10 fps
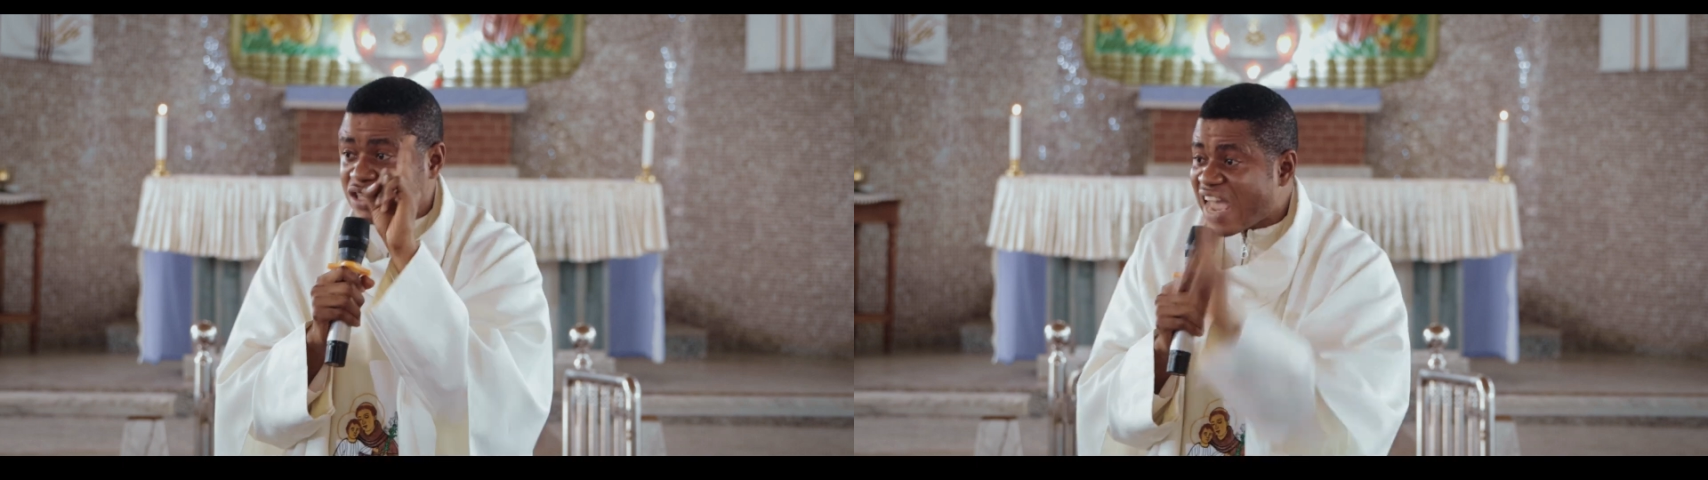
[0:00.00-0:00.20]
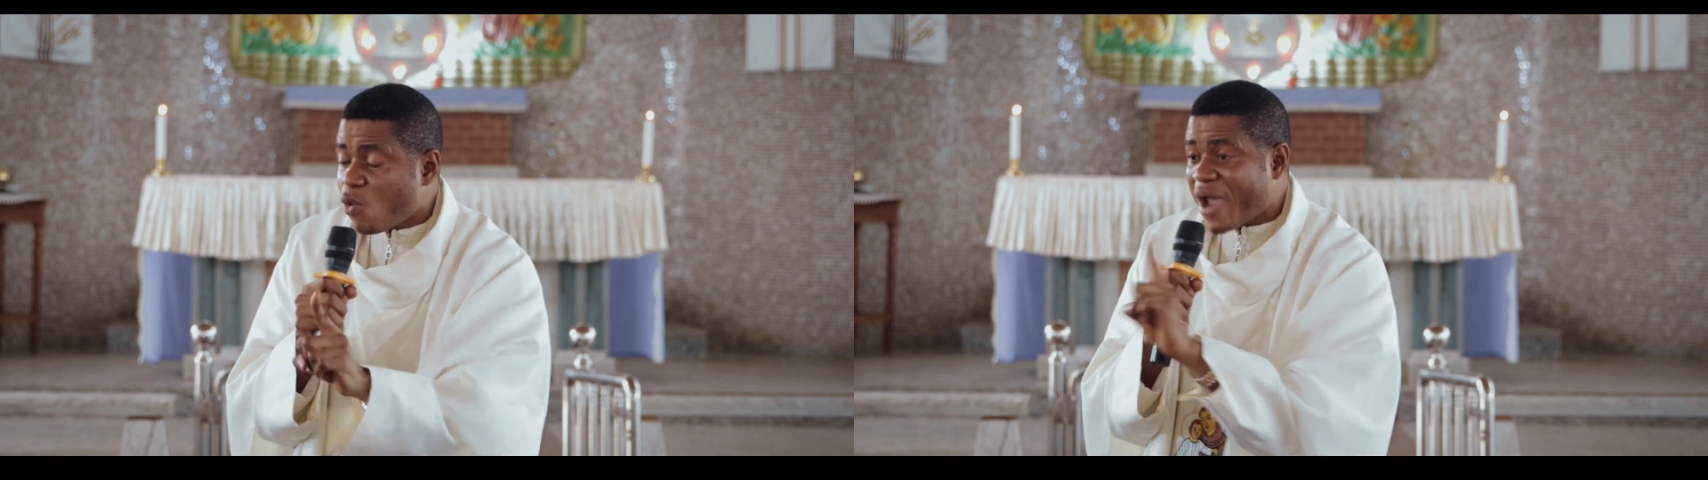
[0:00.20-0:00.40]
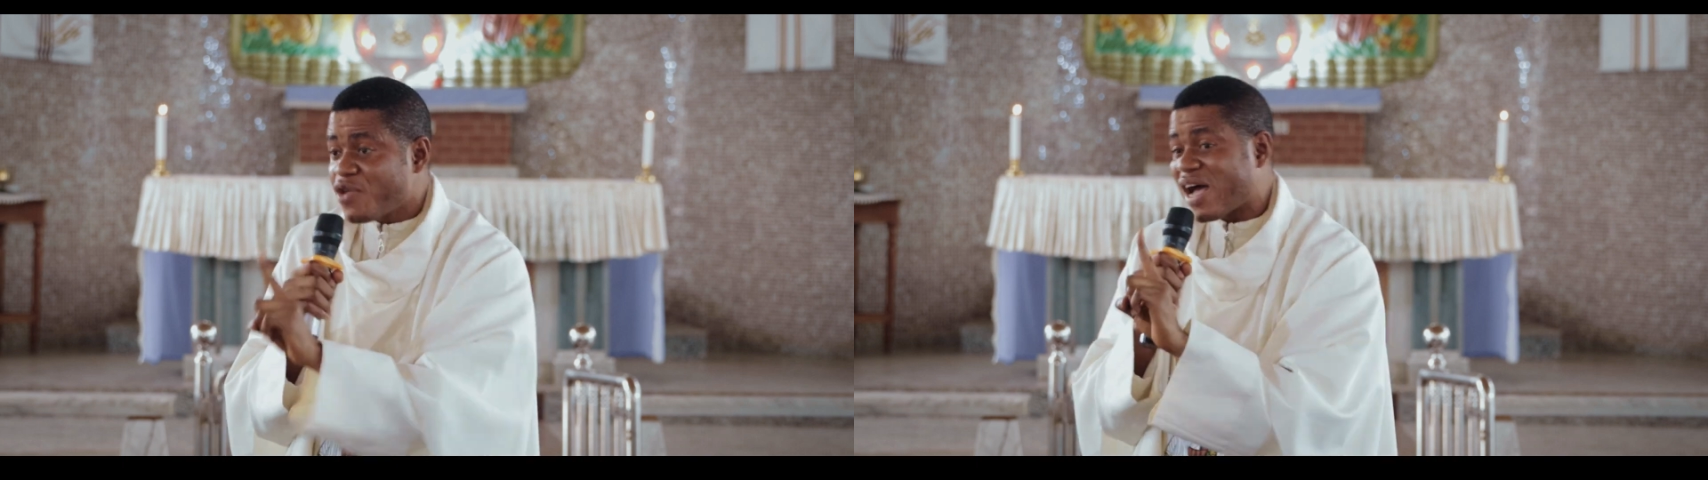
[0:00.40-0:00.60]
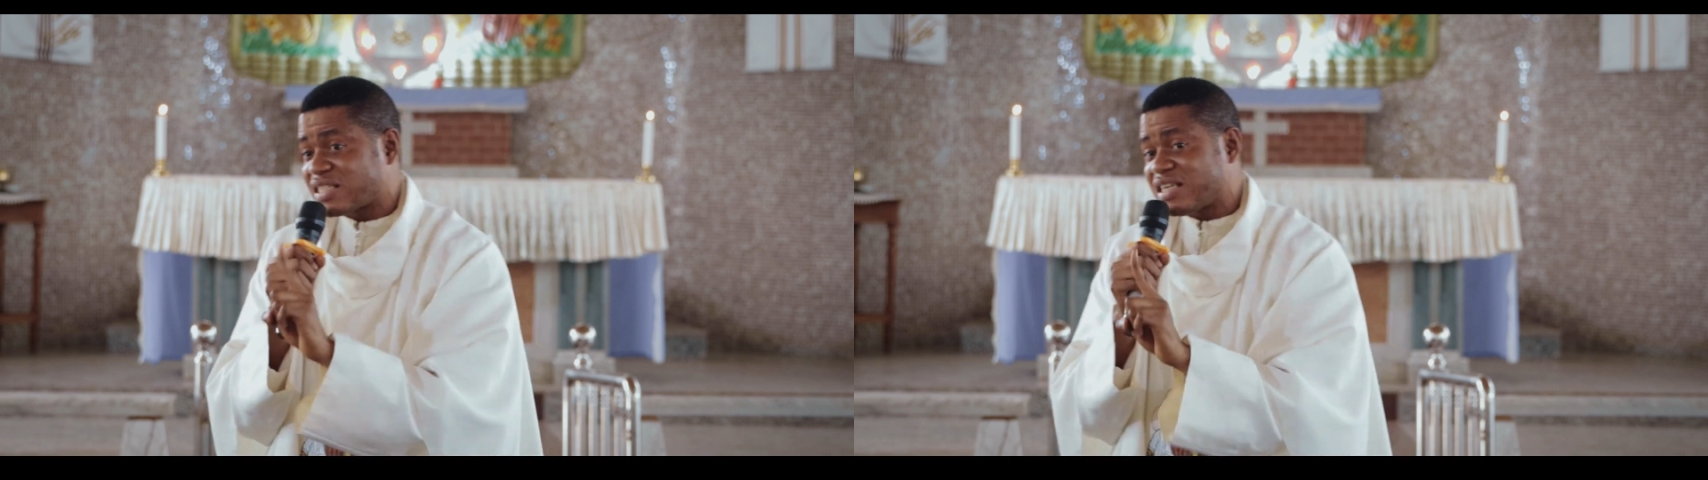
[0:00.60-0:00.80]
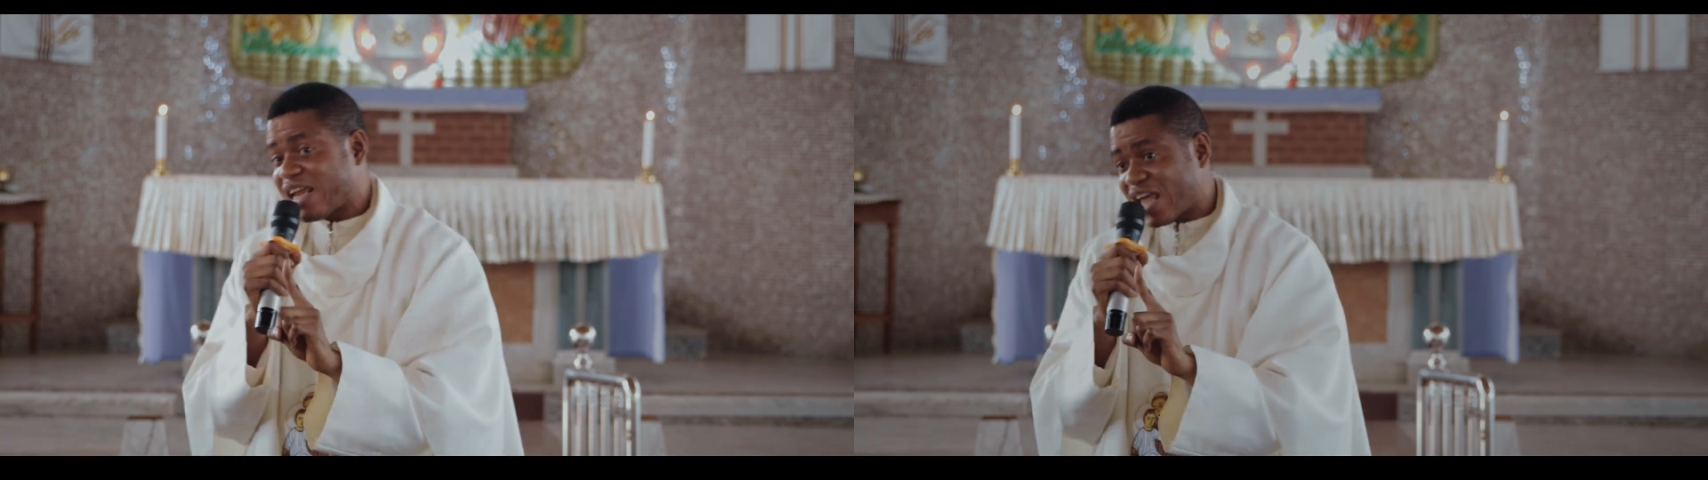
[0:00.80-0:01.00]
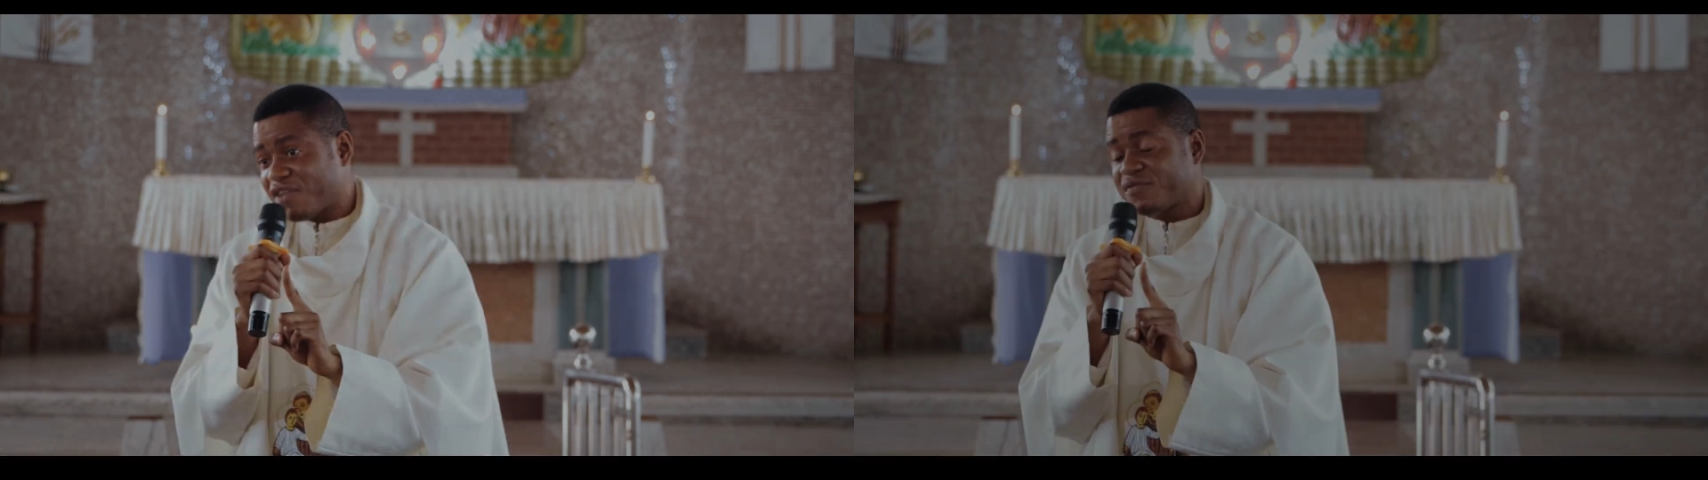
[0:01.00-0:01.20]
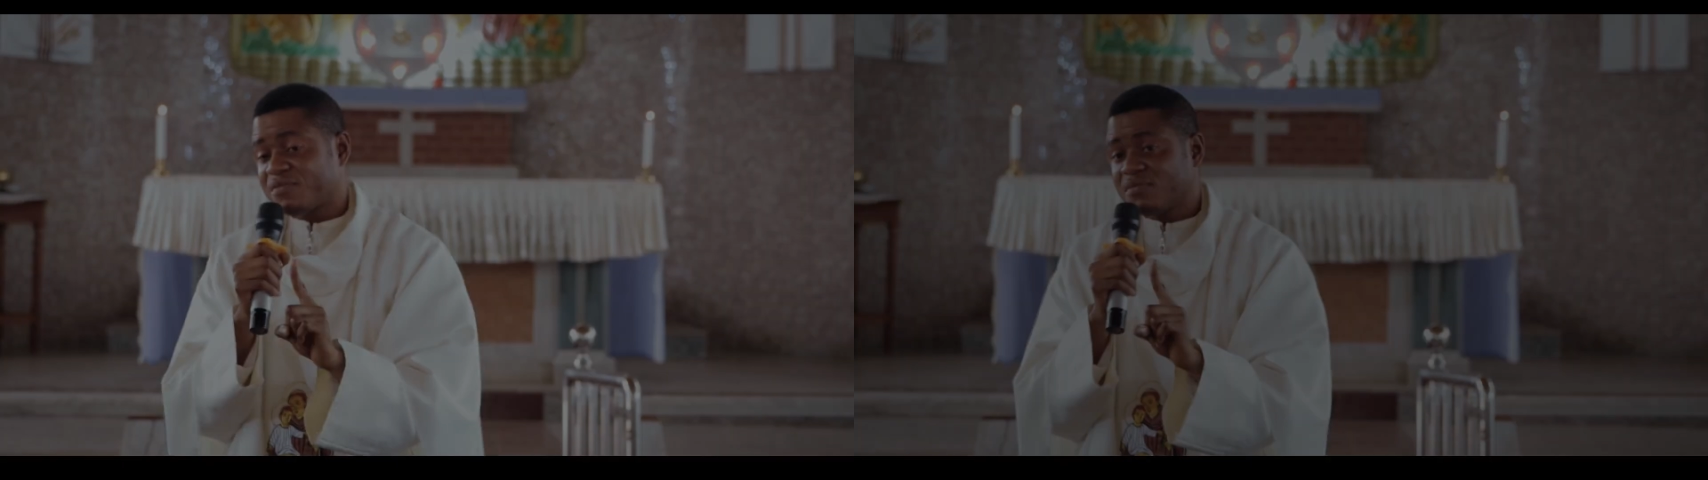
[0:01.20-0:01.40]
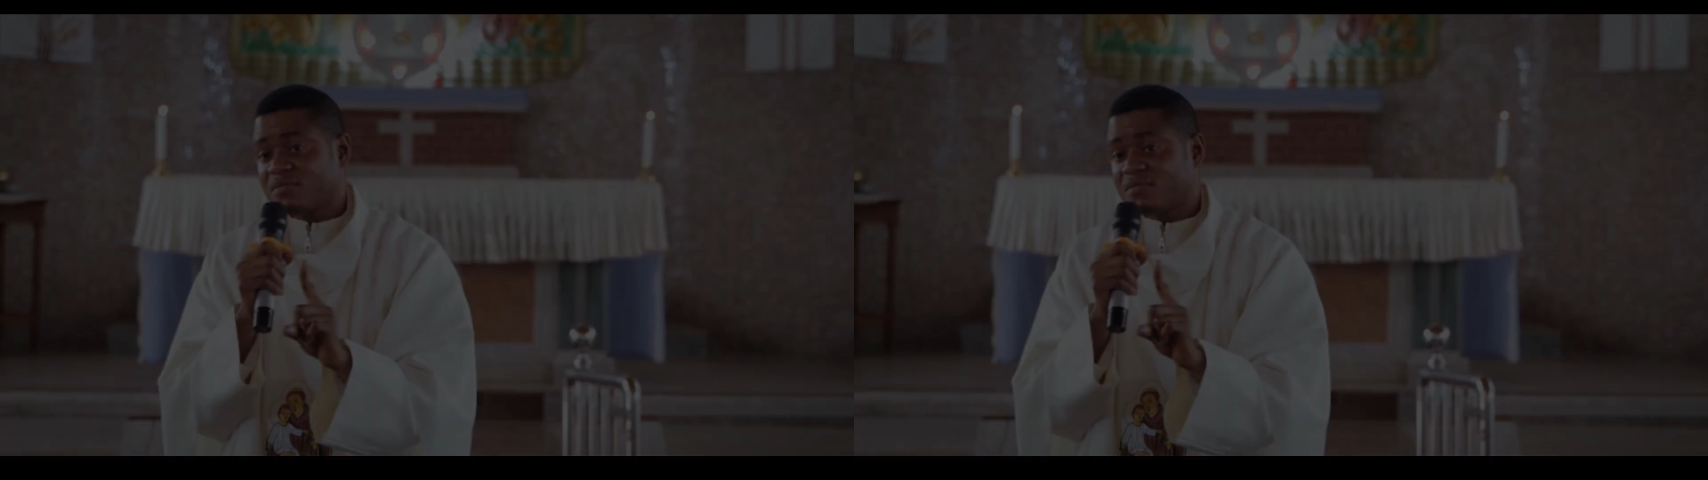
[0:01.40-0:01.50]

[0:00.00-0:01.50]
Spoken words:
die while you are still alive.